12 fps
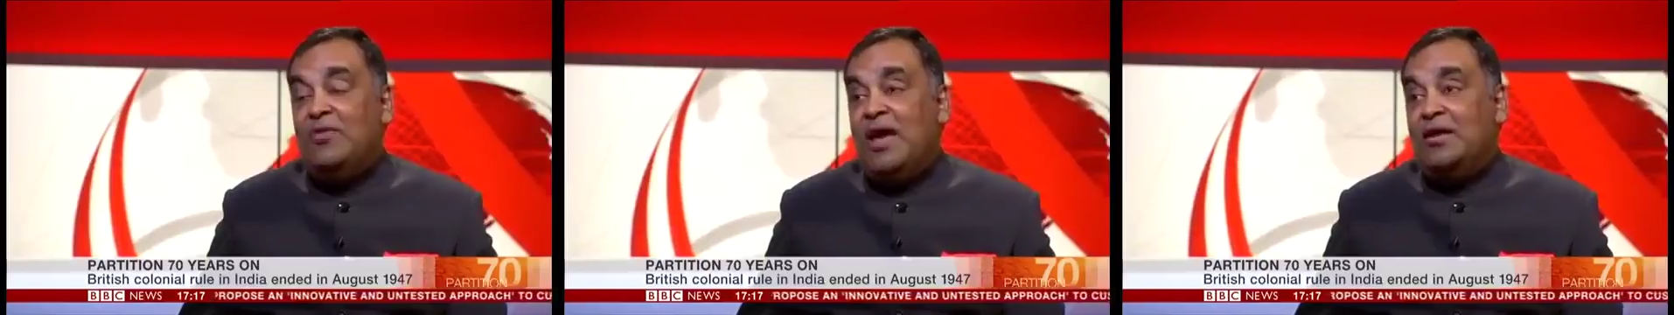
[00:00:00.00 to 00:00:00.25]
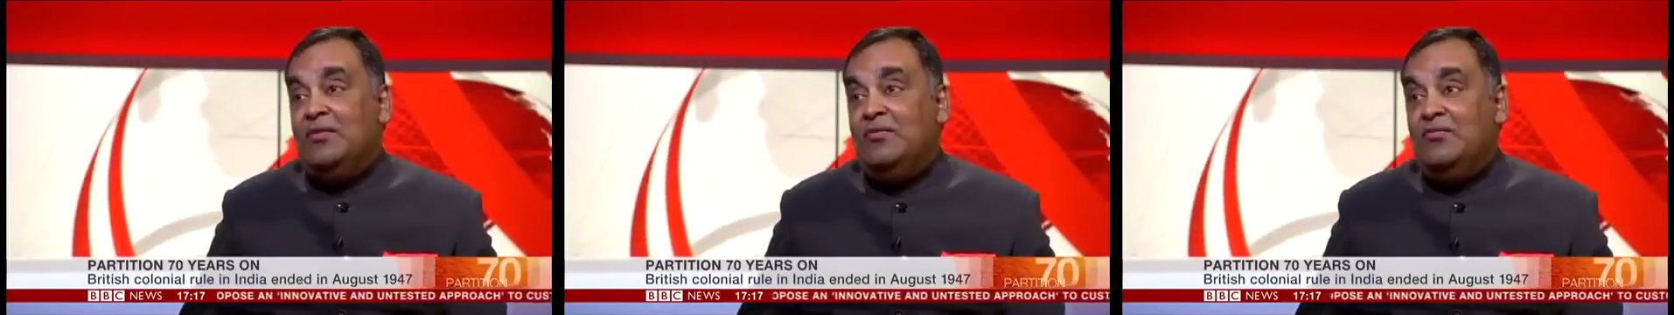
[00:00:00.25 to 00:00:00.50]
We've
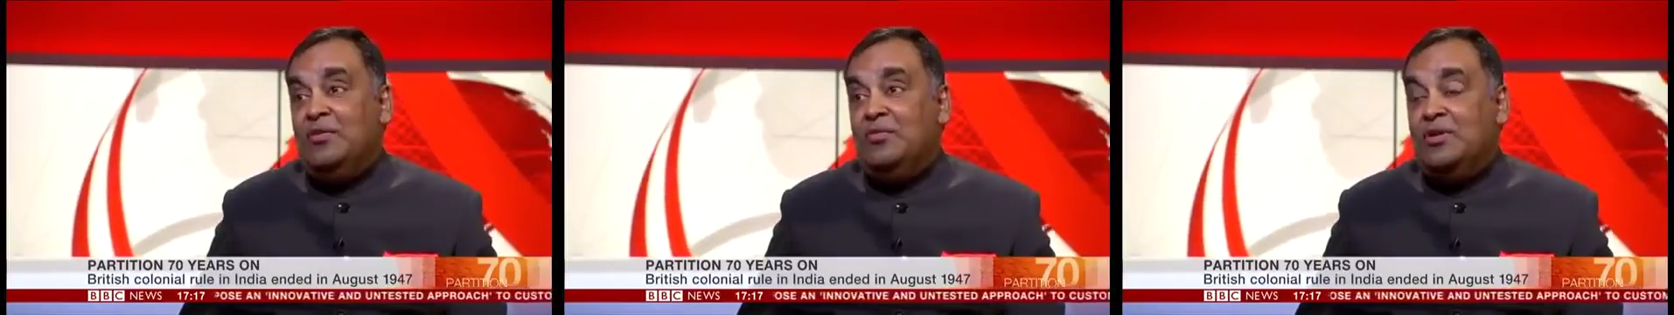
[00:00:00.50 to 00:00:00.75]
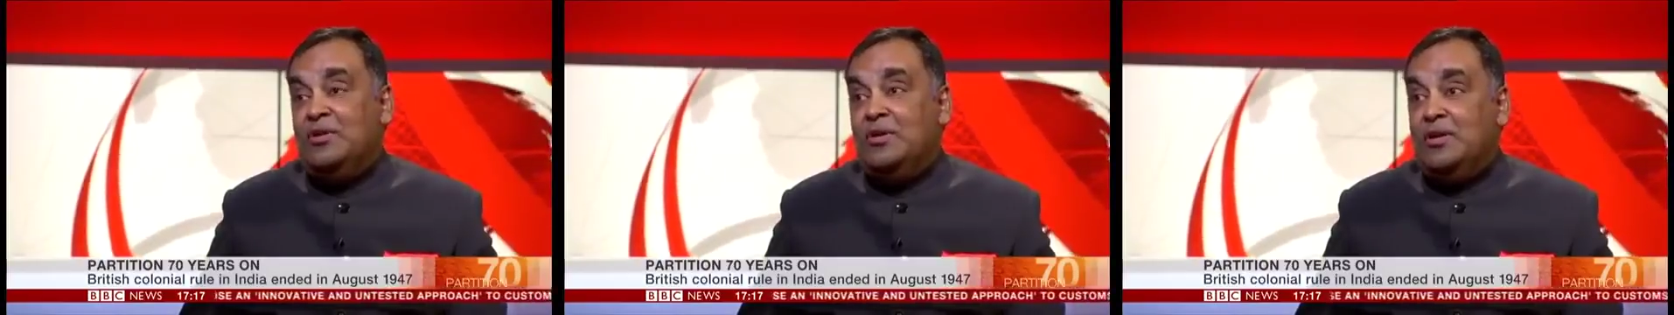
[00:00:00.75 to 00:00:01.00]
had
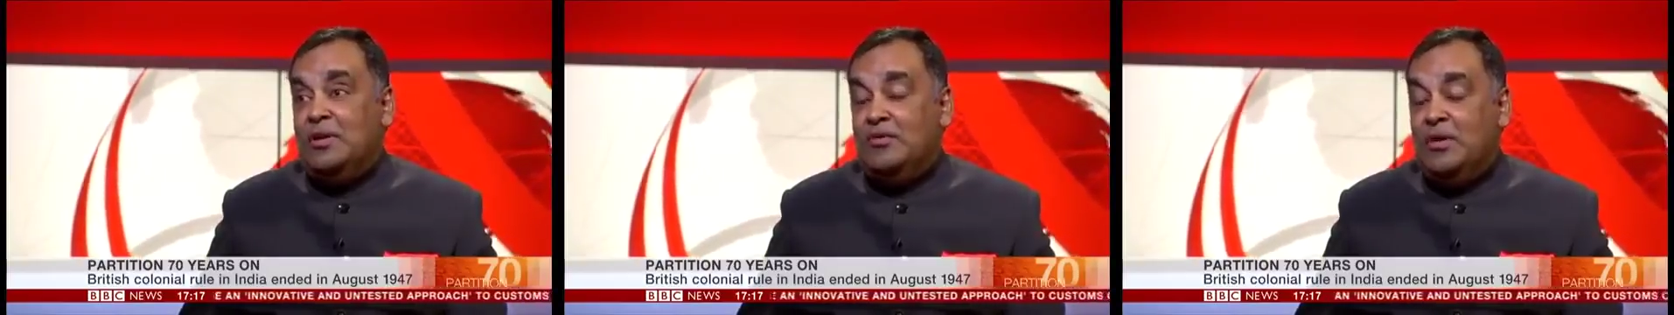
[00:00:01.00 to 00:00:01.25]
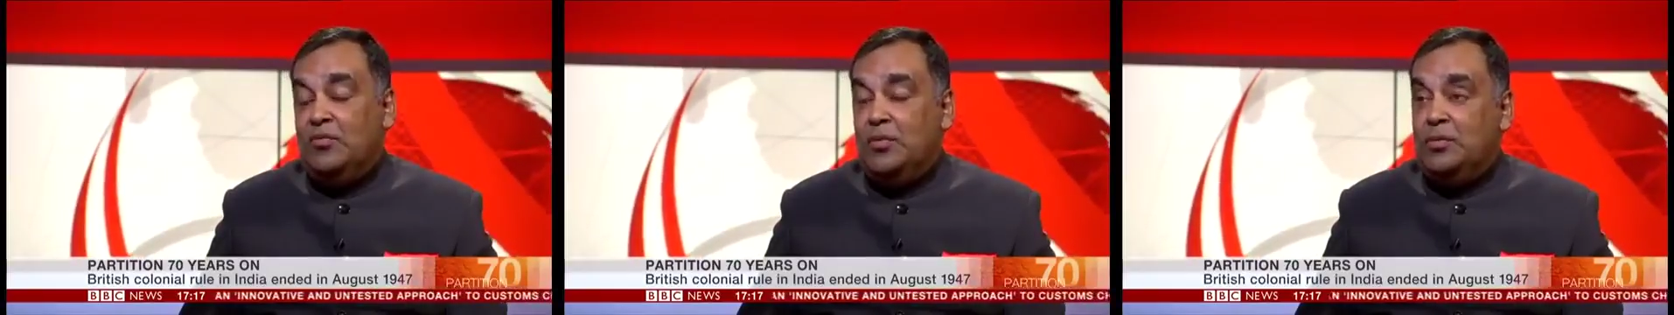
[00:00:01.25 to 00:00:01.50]
women,
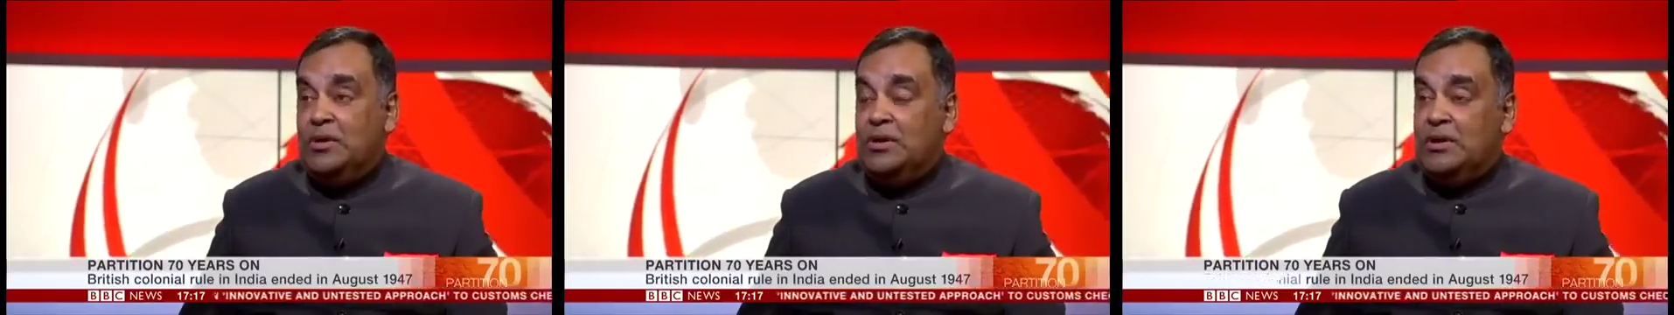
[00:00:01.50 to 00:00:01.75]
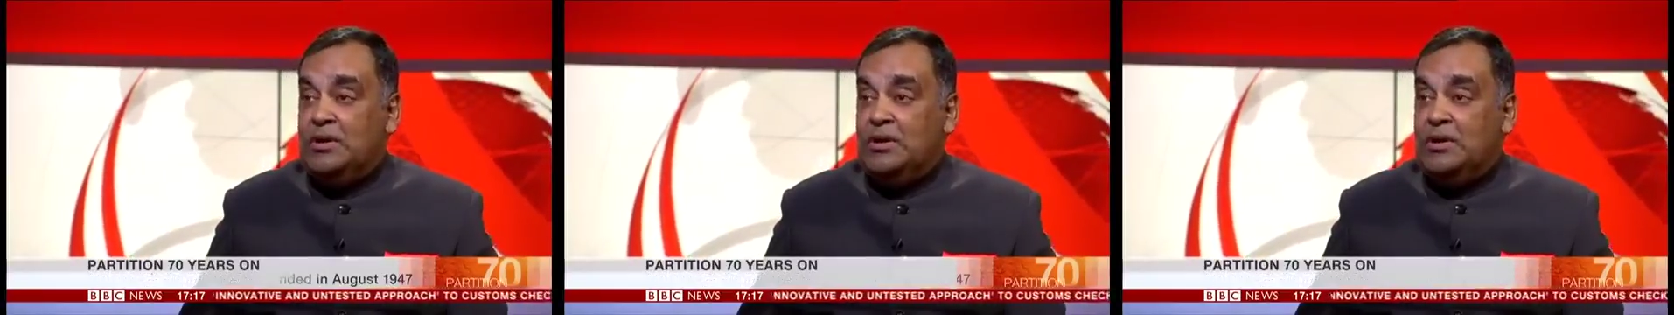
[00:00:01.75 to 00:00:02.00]

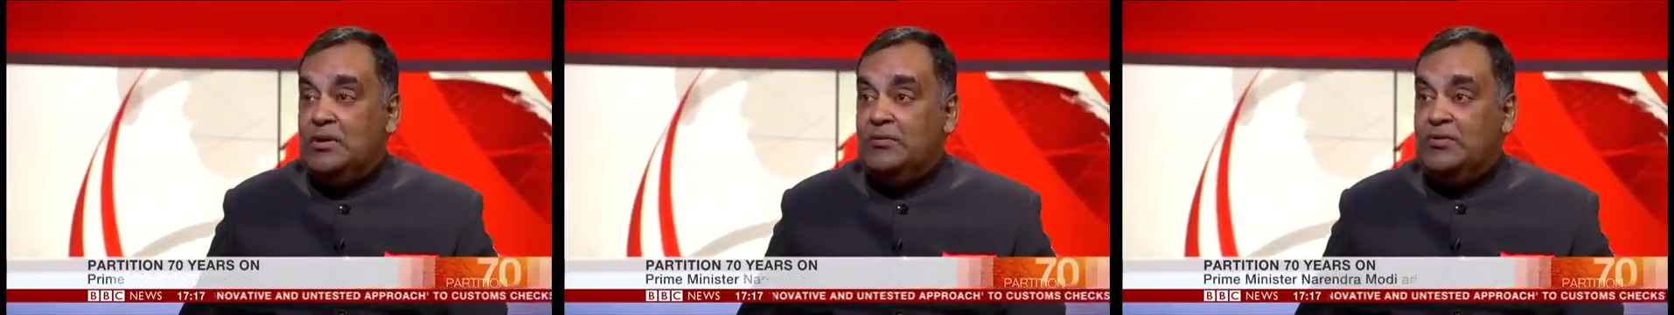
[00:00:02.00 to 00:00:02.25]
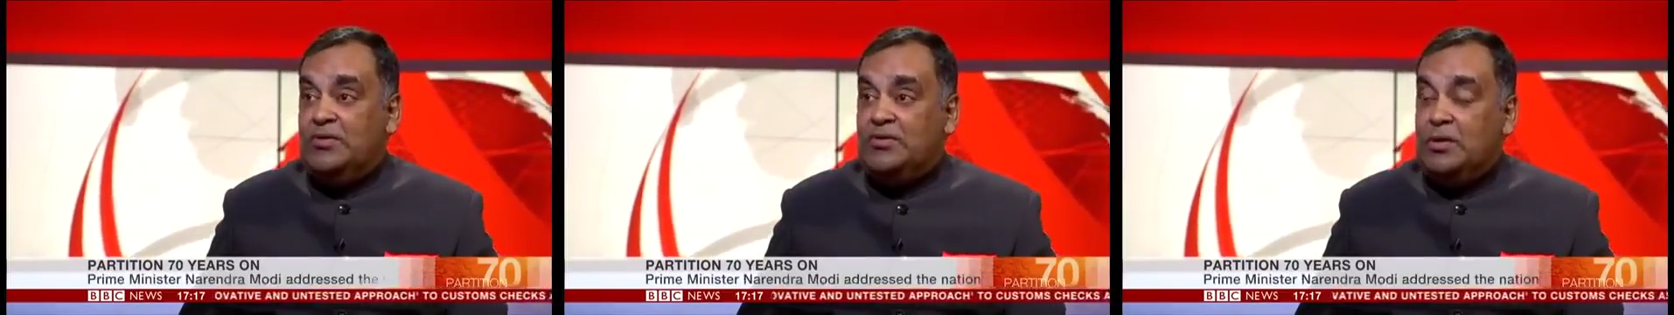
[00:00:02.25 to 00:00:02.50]
a
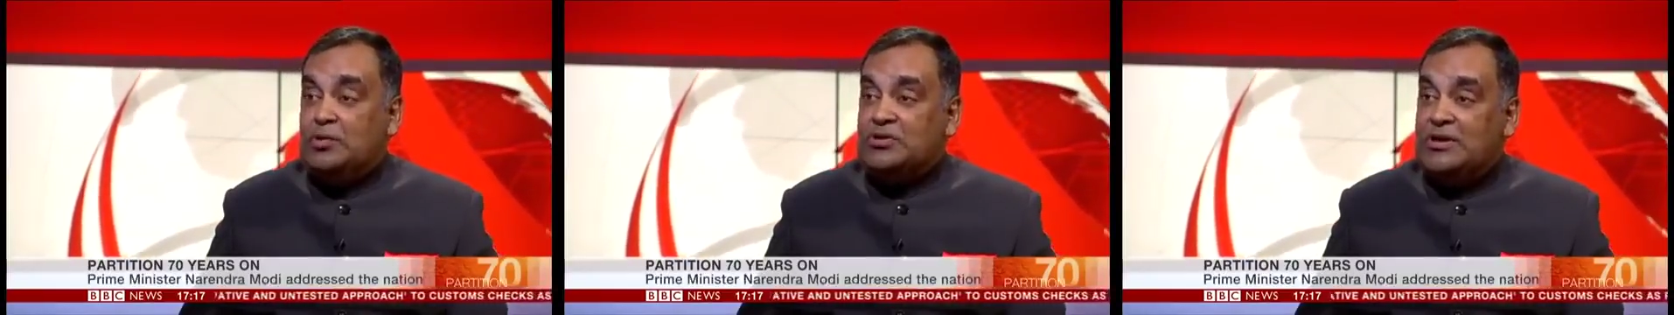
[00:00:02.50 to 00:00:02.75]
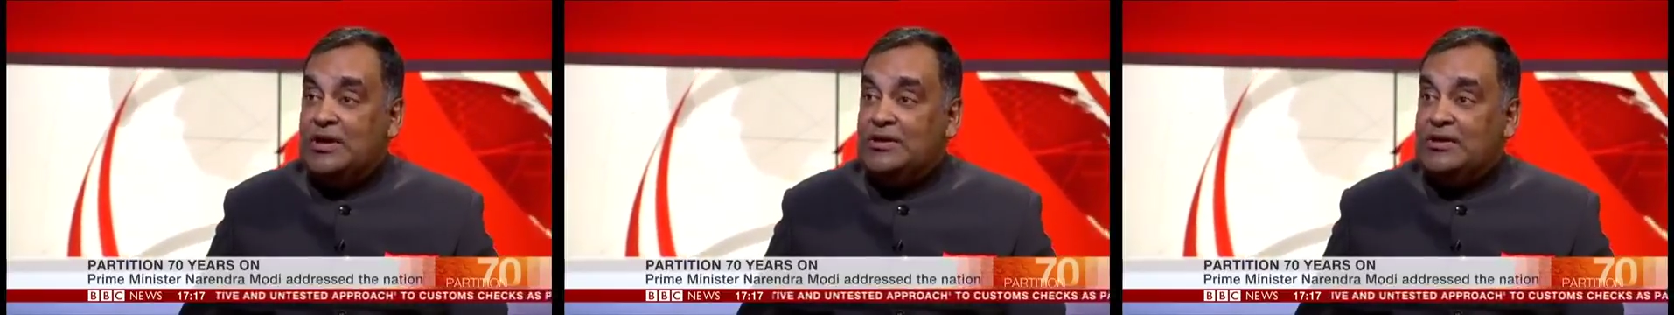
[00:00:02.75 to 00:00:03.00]

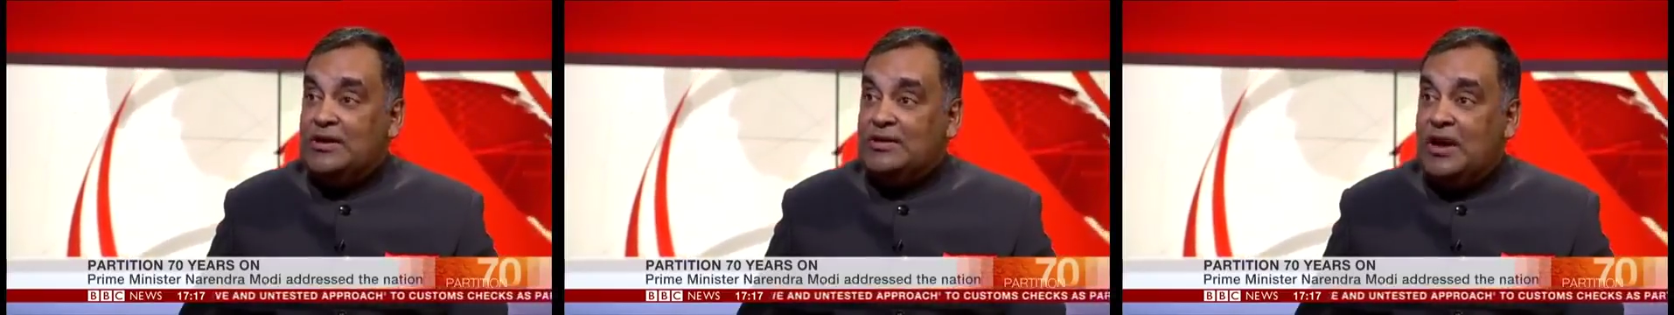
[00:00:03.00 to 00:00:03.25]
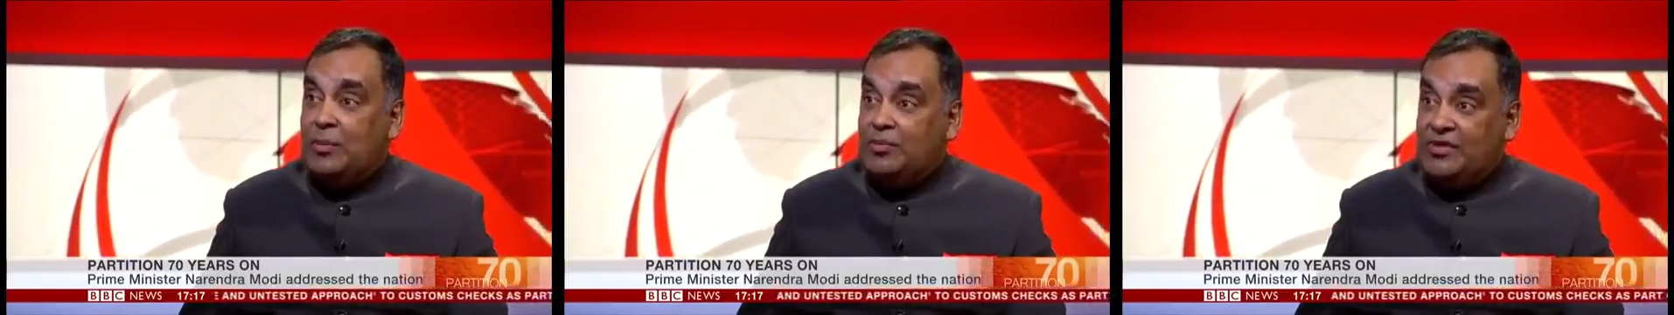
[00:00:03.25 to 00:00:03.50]
distinguished lady
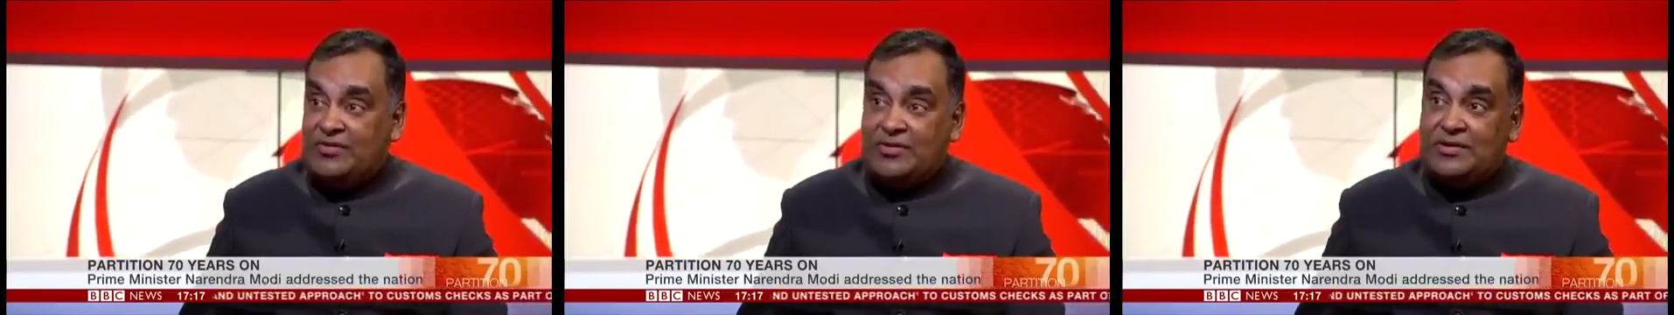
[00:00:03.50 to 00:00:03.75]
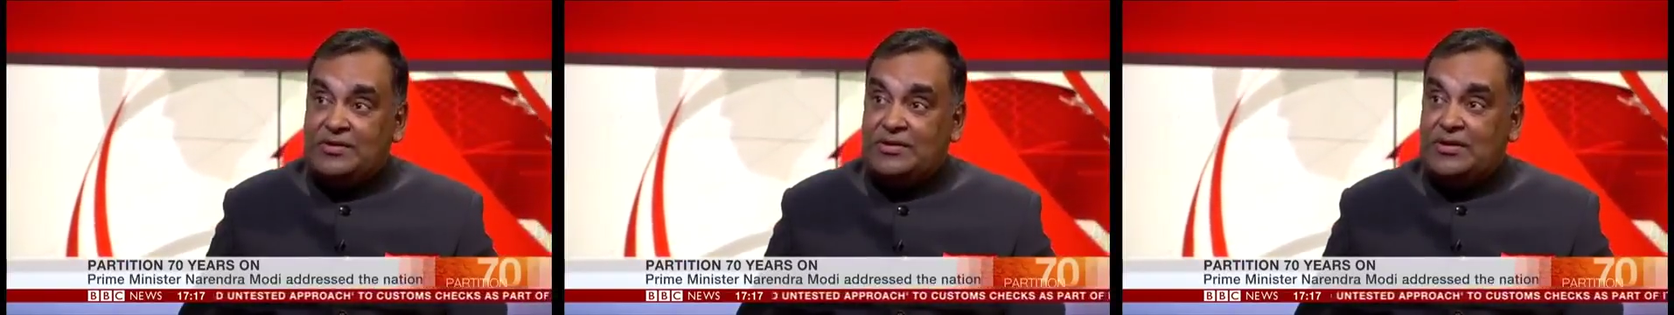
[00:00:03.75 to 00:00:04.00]
as our
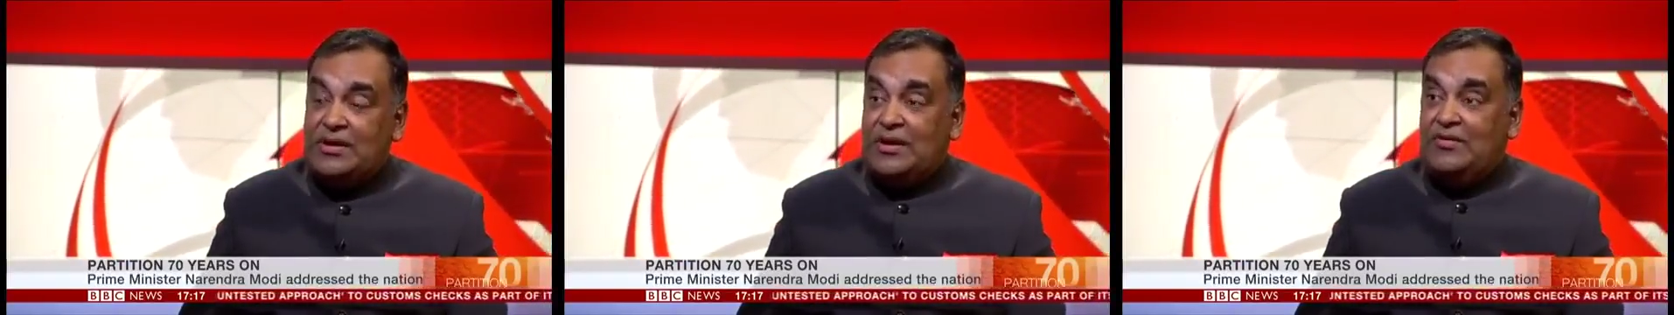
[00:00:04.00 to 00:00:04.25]
president.